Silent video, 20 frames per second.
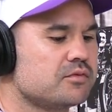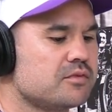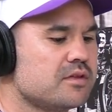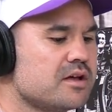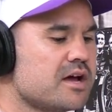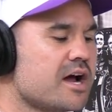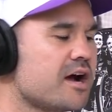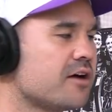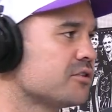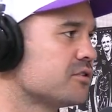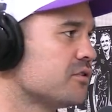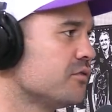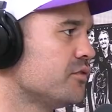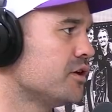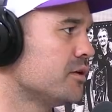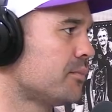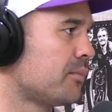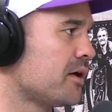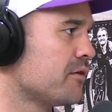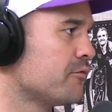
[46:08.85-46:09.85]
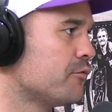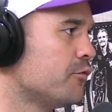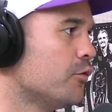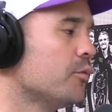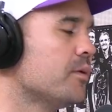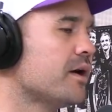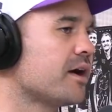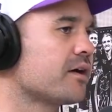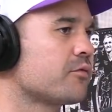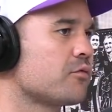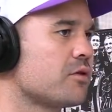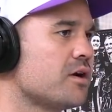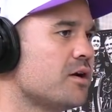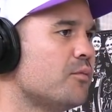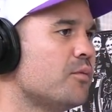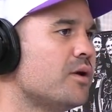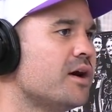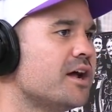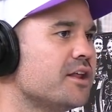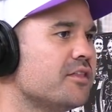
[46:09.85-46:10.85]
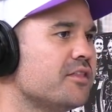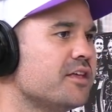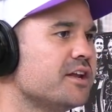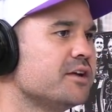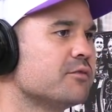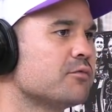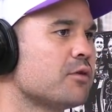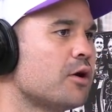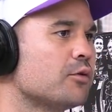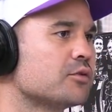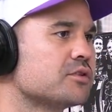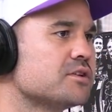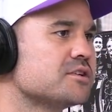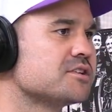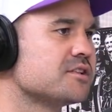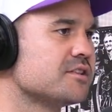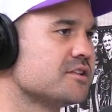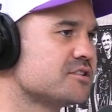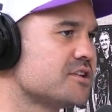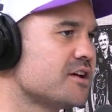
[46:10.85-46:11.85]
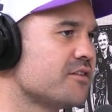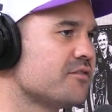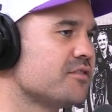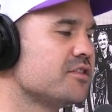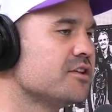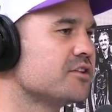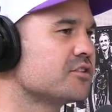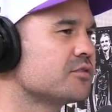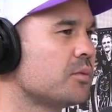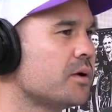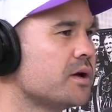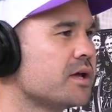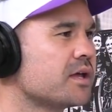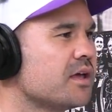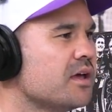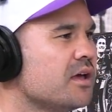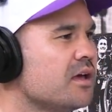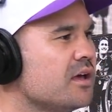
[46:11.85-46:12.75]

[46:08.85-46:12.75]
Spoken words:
Harris DeVita playing fullback round 1, and then he rolls into the 7 this week.